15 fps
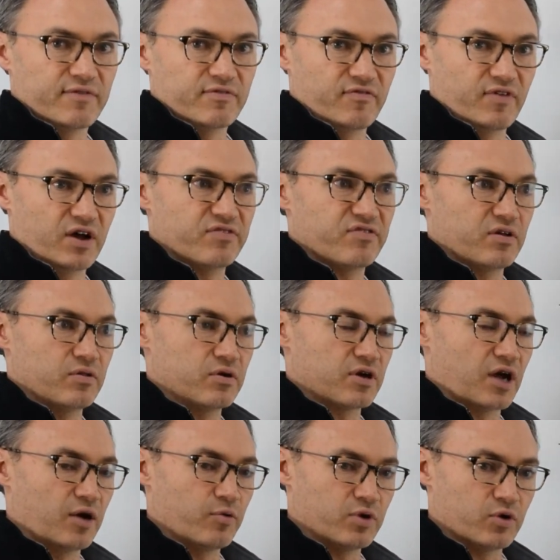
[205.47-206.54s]
If I say, look,
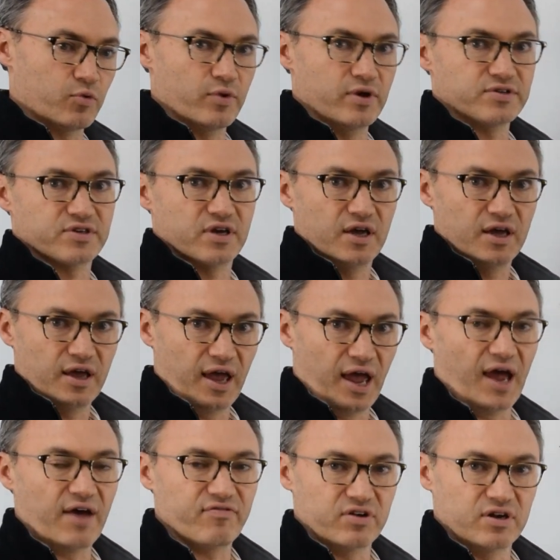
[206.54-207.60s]
I want to risk
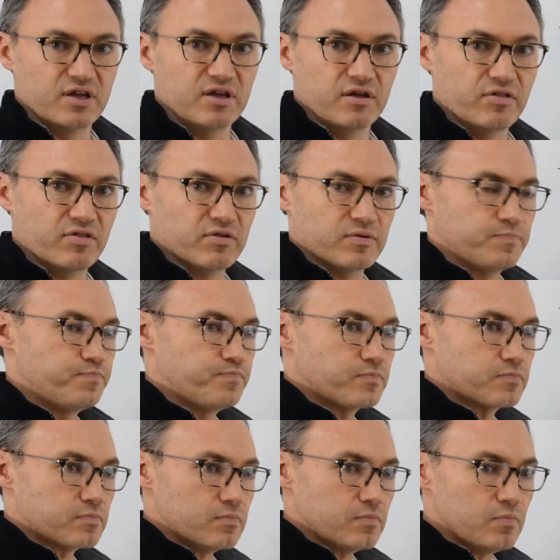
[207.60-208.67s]
half an ETH
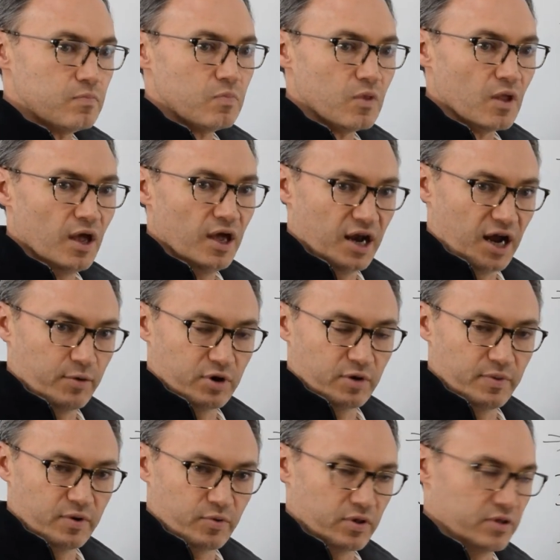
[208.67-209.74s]
and I want to
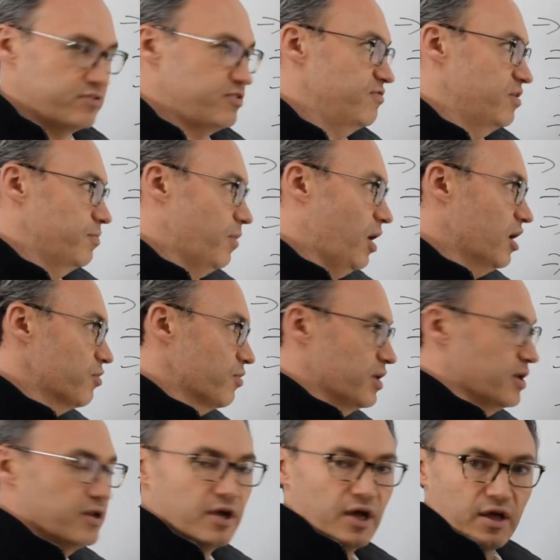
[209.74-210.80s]
be relatively
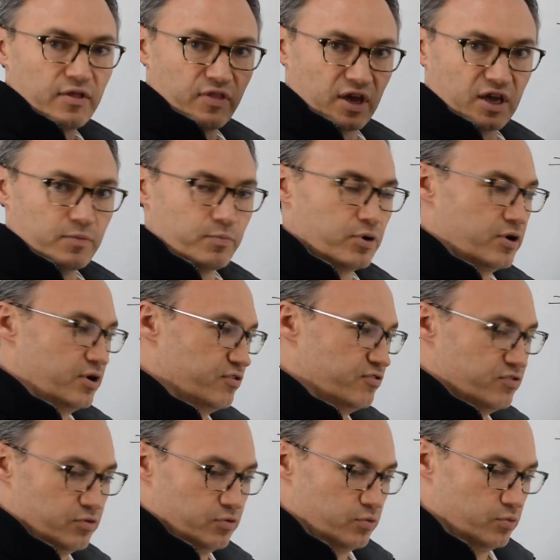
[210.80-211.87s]
moderate, they can put it
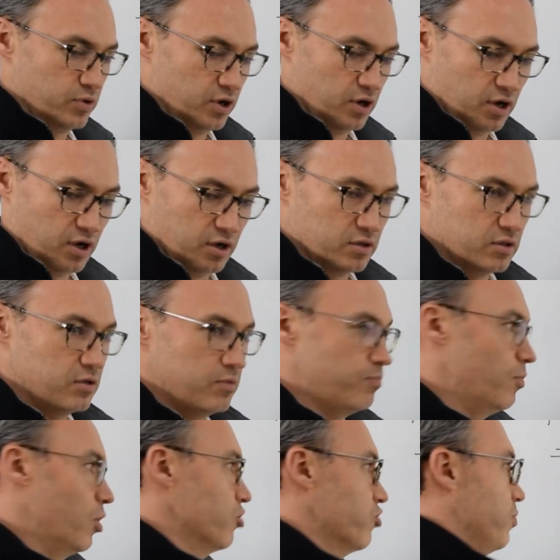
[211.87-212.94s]
into
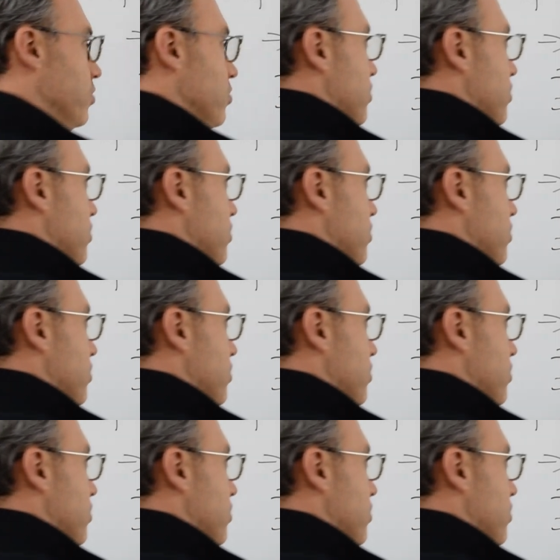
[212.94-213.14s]
multiple